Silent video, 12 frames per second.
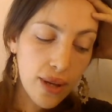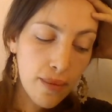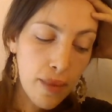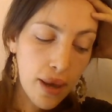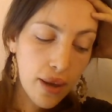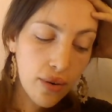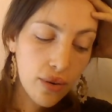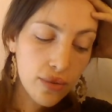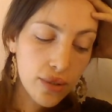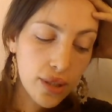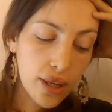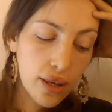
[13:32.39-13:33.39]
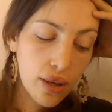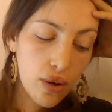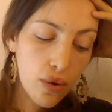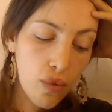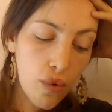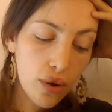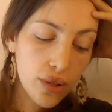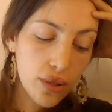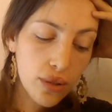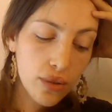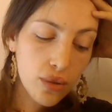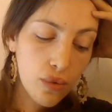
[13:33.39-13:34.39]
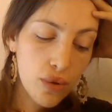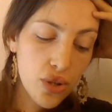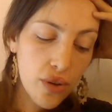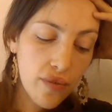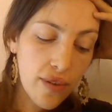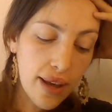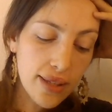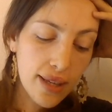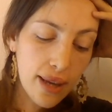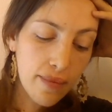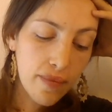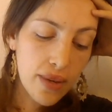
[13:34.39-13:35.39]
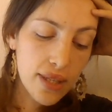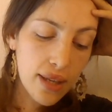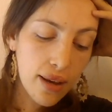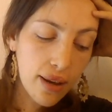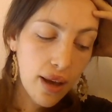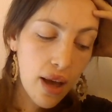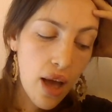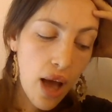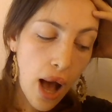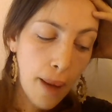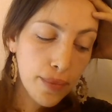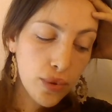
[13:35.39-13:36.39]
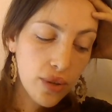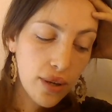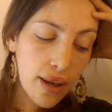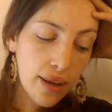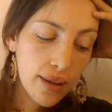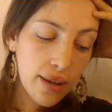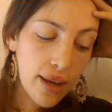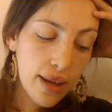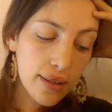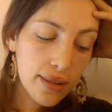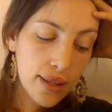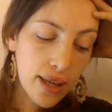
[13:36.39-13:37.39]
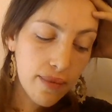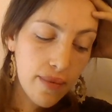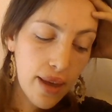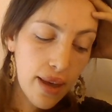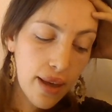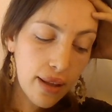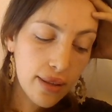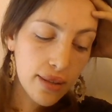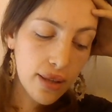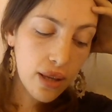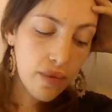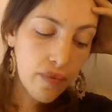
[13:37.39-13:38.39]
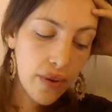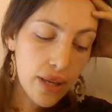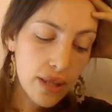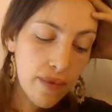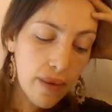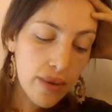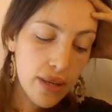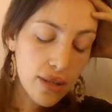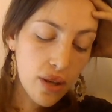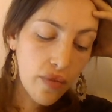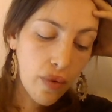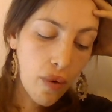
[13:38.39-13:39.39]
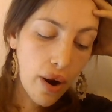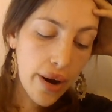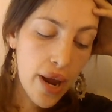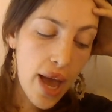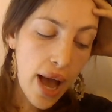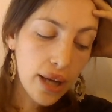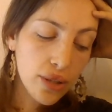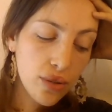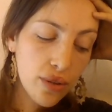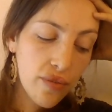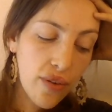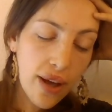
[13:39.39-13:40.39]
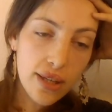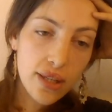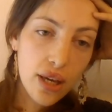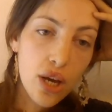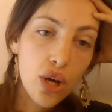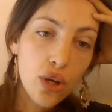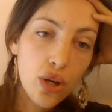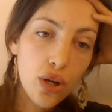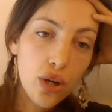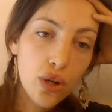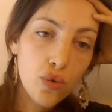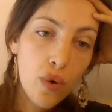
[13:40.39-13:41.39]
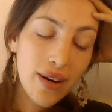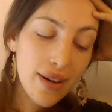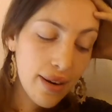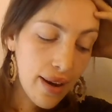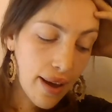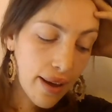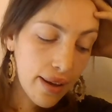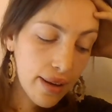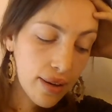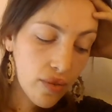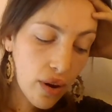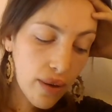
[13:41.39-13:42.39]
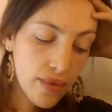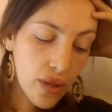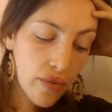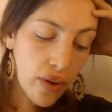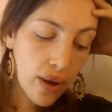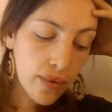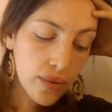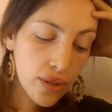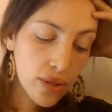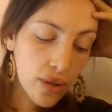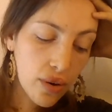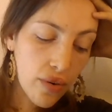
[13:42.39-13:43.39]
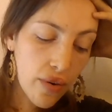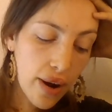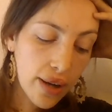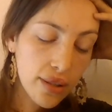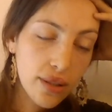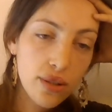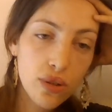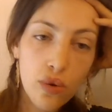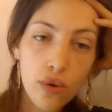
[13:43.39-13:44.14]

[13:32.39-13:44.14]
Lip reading: beaker containing cold water into which the flask can be sunk up to the neck and can be held in place by means of wire. Add to the flask 29 grams of carbon tetrachloride,